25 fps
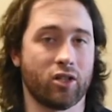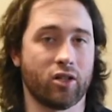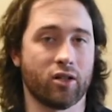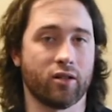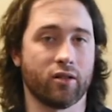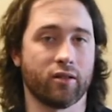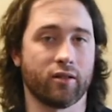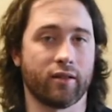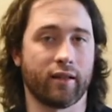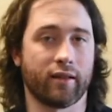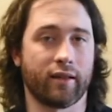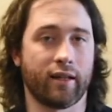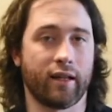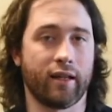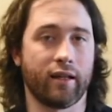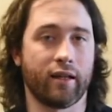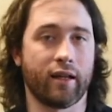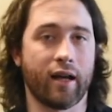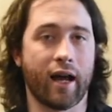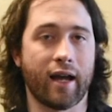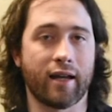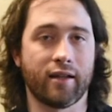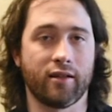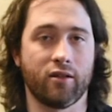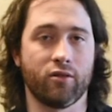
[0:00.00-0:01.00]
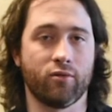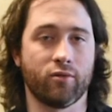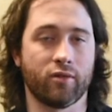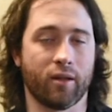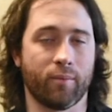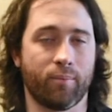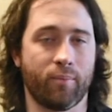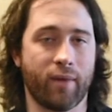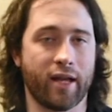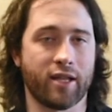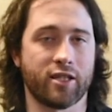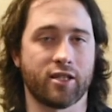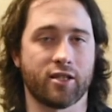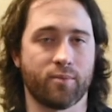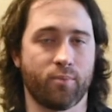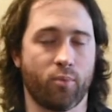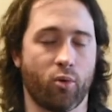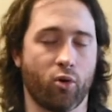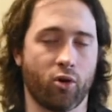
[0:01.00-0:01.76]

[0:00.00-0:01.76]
sure that they guide you in the best